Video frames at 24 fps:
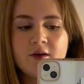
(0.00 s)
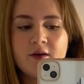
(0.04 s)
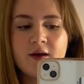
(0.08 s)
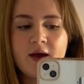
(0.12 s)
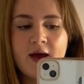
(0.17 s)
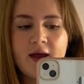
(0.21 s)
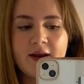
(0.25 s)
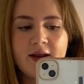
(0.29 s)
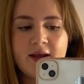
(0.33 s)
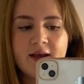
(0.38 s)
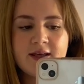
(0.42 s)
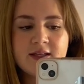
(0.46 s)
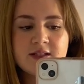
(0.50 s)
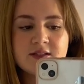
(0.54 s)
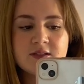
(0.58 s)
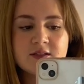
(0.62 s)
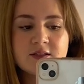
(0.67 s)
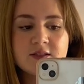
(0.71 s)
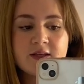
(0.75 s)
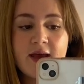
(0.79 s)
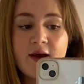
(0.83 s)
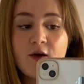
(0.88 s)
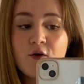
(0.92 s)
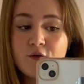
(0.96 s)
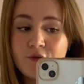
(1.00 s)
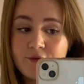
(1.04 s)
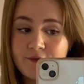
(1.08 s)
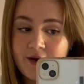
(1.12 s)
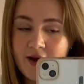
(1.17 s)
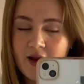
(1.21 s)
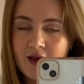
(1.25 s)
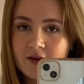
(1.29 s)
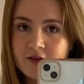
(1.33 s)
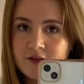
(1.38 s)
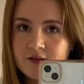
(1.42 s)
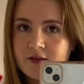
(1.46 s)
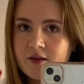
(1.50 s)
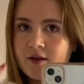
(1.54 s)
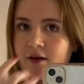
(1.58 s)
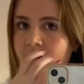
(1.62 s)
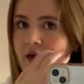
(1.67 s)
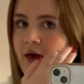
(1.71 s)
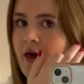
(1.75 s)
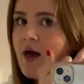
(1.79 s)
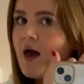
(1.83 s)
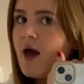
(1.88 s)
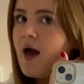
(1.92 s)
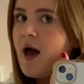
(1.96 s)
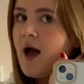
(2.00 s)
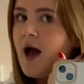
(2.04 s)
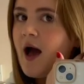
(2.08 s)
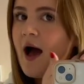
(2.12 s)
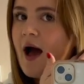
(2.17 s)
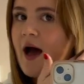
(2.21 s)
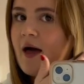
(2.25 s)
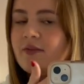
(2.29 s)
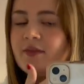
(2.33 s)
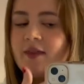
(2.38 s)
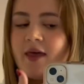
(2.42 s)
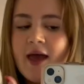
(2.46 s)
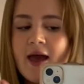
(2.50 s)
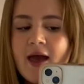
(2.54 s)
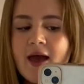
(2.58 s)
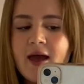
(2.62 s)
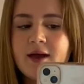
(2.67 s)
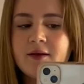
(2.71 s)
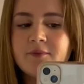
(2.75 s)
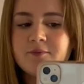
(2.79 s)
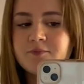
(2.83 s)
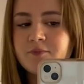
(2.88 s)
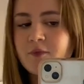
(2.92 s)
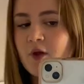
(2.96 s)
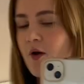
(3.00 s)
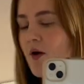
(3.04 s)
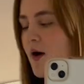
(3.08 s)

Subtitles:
and his girlfriend. And then, oh